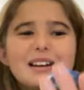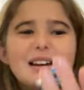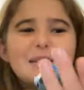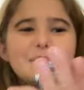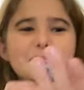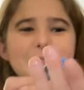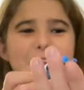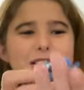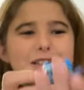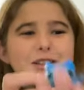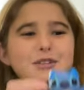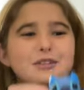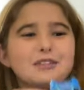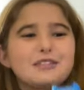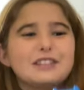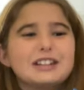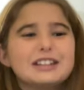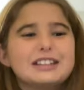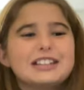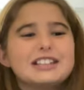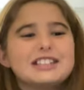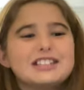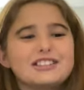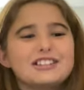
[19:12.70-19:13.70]
messing
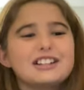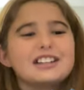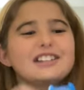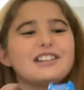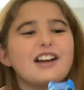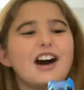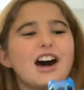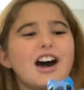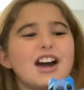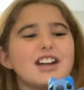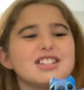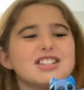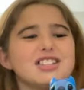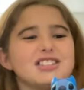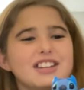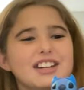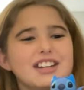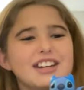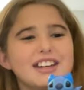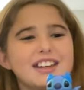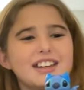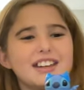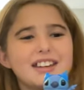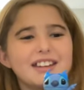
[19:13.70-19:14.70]
with the dirty
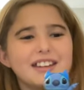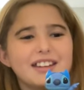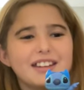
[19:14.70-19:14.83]
laundry.